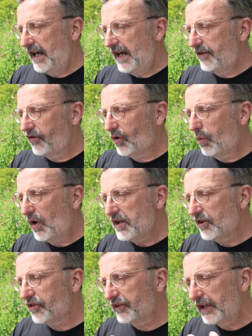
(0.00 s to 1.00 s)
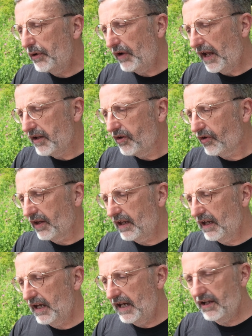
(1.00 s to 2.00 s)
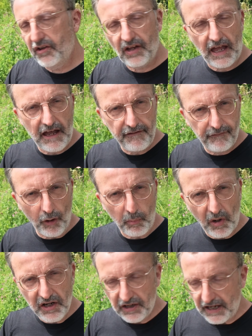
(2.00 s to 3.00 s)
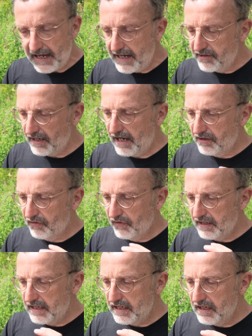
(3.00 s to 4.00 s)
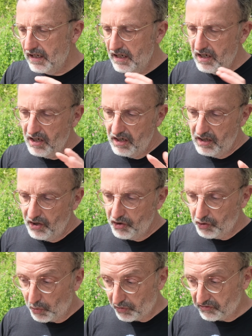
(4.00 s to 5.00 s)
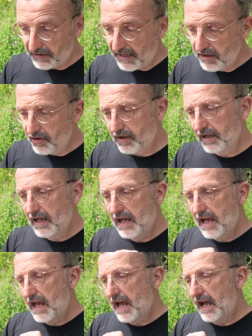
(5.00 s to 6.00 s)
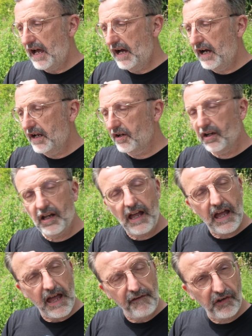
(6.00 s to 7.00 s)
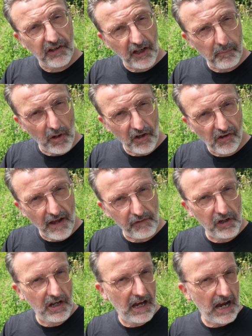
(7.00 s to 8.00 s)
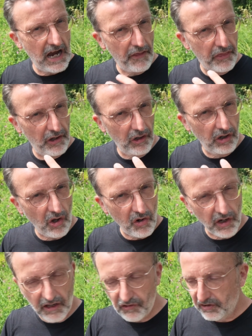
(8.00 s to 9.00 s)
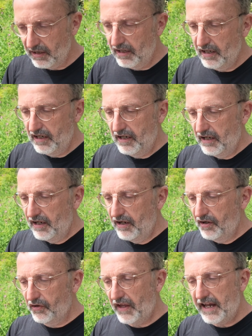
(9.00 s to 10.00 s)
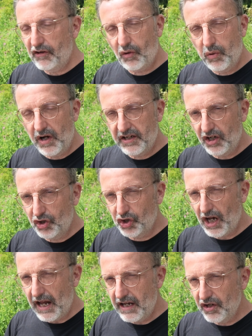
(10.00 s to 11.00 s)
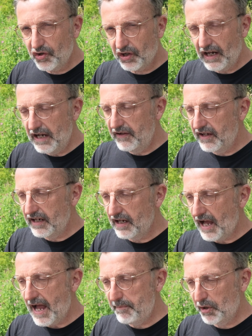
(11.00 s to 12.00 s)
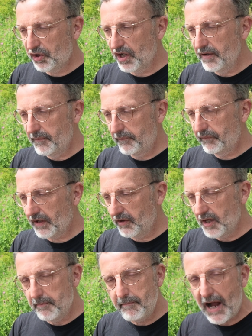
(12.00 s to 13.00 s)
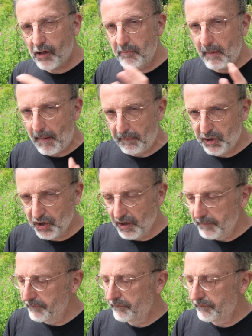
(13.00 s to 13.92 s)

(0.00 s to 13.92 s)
It's quite a slow lens. It's f4.8 at the shortest end and f6.7 at the longest. So that is quite a change in the aperture, the maximum aperture,